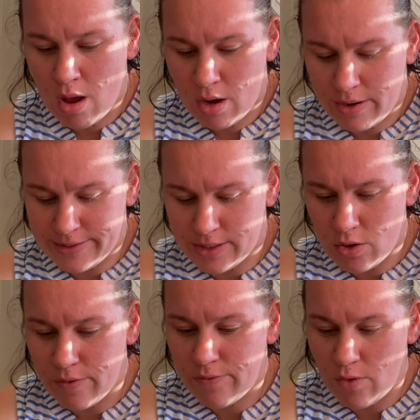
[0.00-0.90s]
because it's
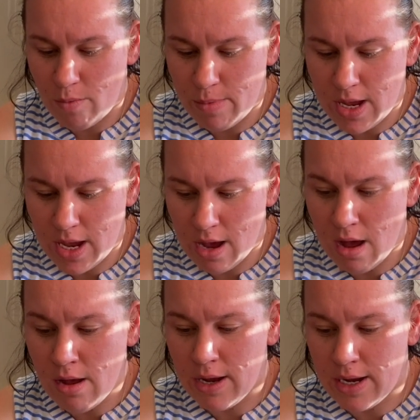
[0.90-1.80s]
not from
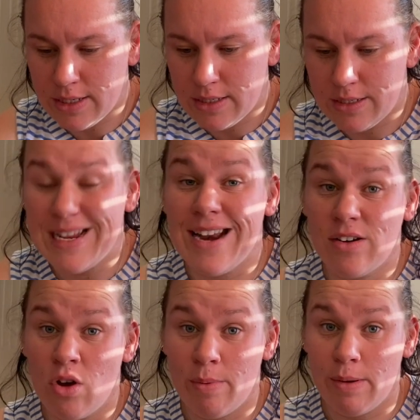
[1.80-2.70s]
here, it's a tattered
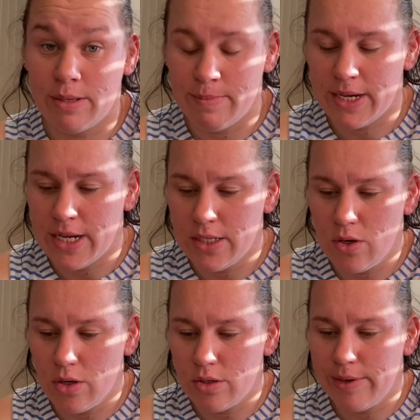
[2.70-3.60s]
copy because my kids
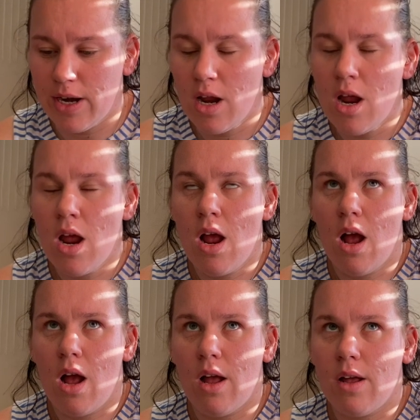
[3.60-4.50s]
got to it.
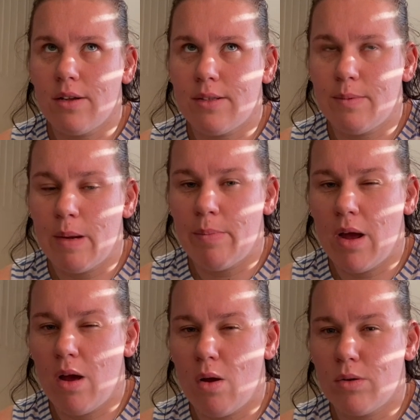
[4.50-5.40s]
September,
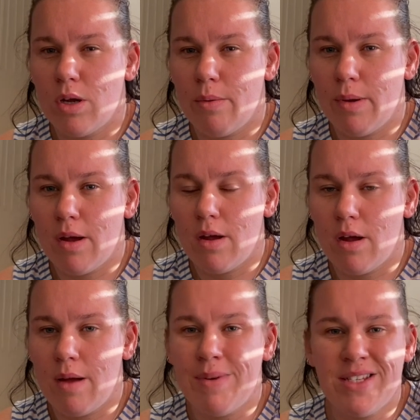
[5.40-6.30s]
October.
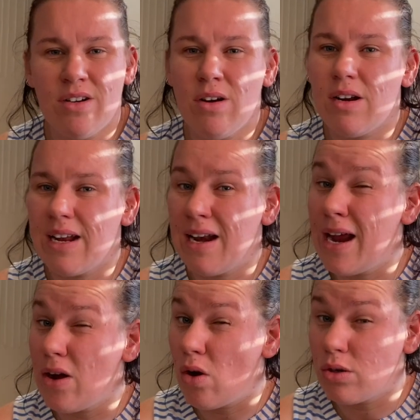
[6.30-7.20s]
I must have got it like
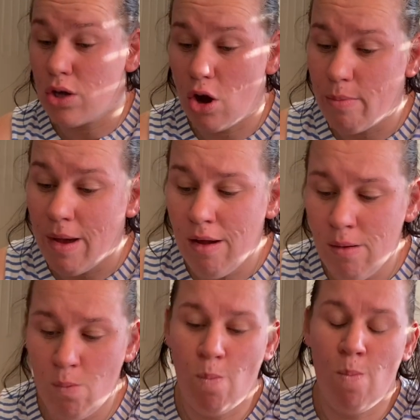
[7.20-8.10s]
late October.
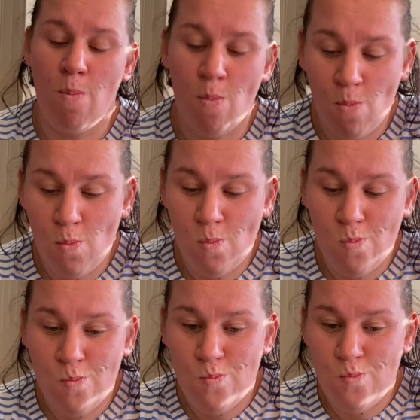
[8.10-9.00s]

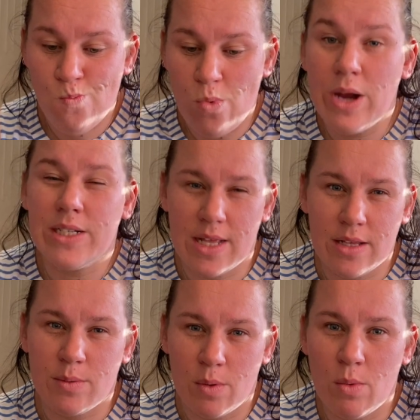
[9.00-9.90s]
I'd say
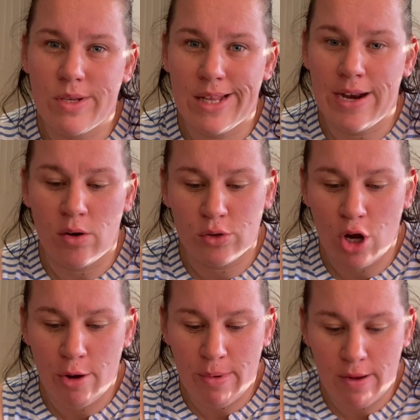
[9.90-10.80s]
that's what it was, late
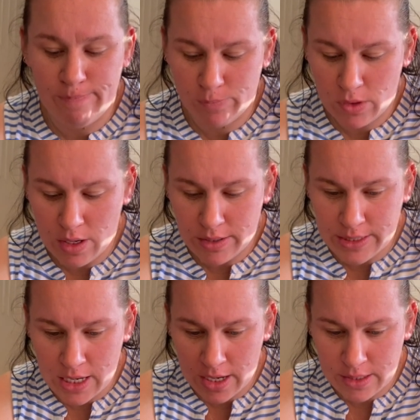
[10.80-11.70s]
October. And then
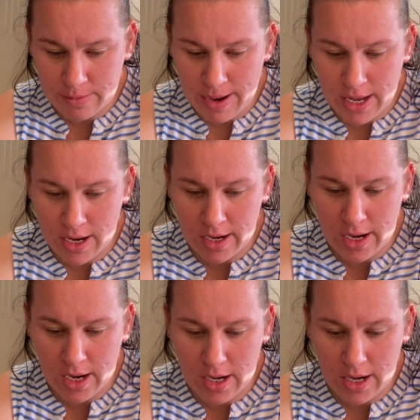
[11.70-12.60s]
started to make it
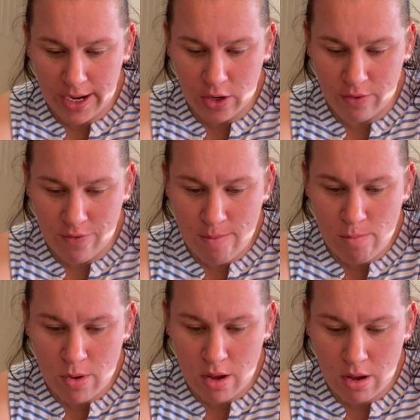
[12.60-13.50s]
in late
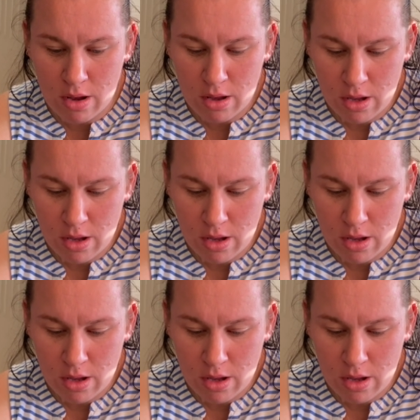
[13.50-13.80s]
November.